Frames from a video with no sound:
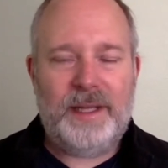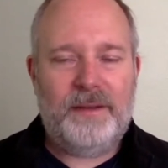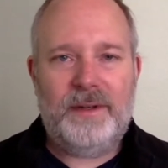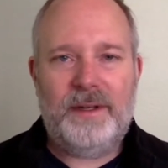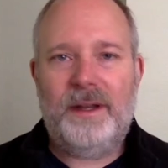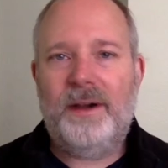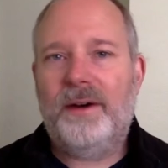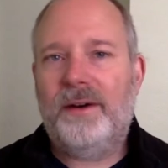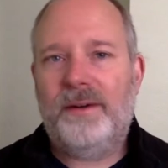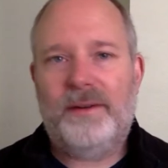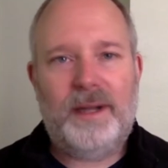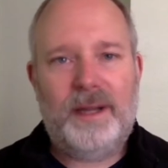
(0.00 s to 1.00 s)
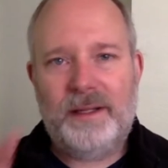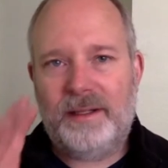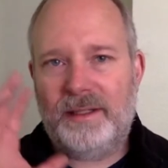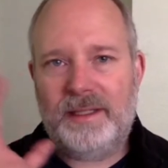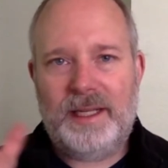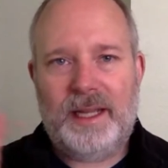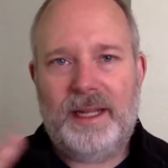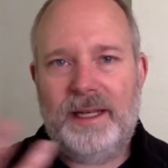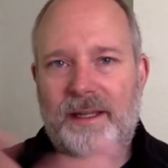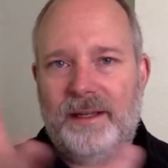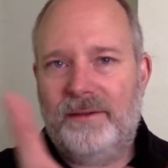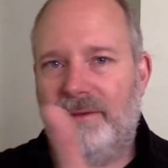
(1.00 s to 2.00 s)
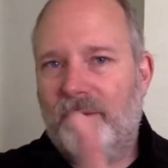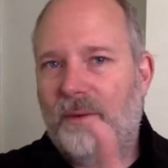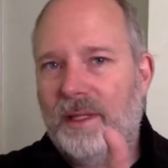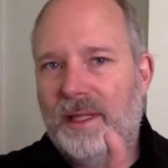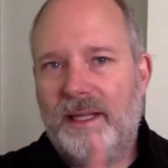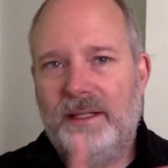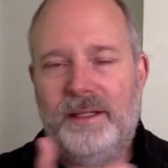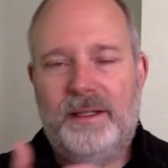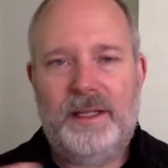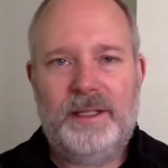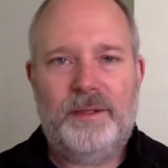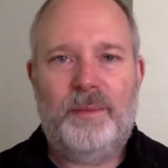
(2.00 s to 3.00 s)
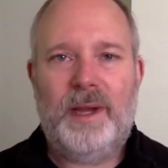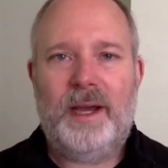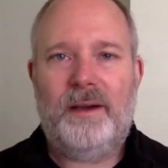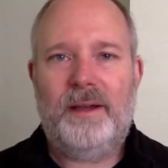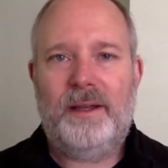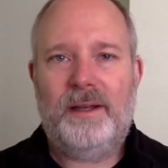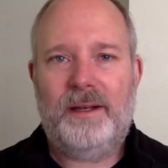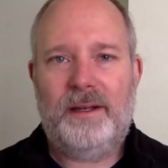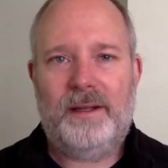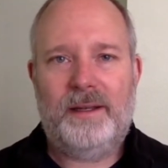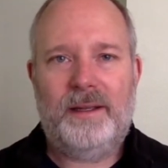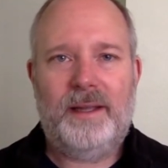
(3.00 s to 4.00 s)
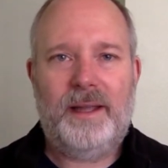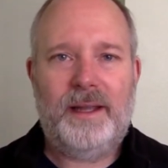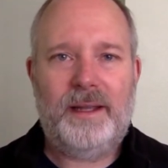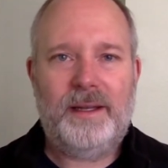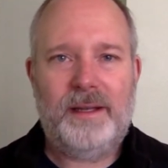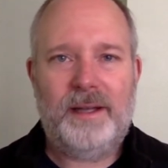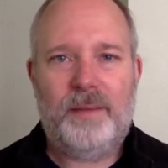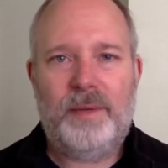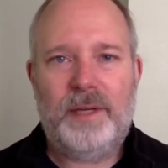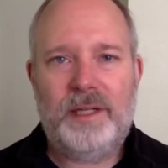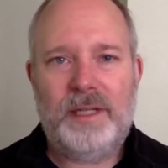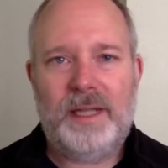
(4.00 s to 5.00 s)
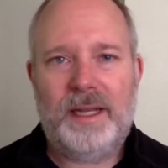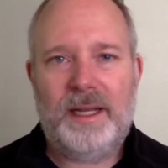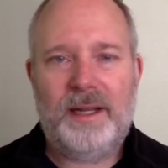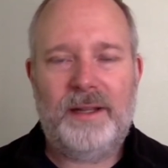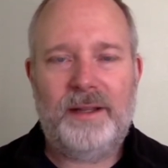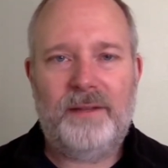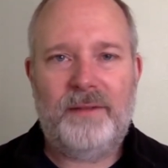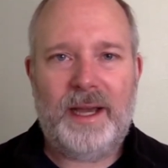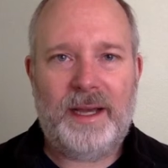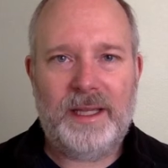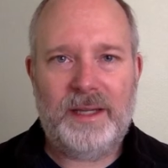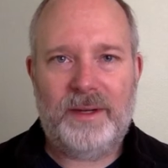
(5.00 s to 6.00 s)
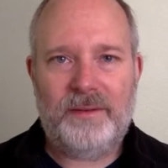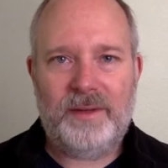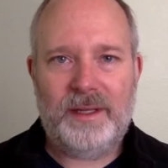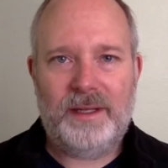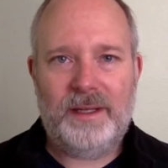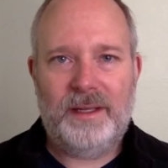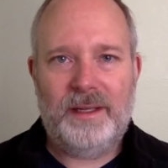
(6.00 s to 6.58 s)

We have no understanding of what that journey is about and appreciating the value of it.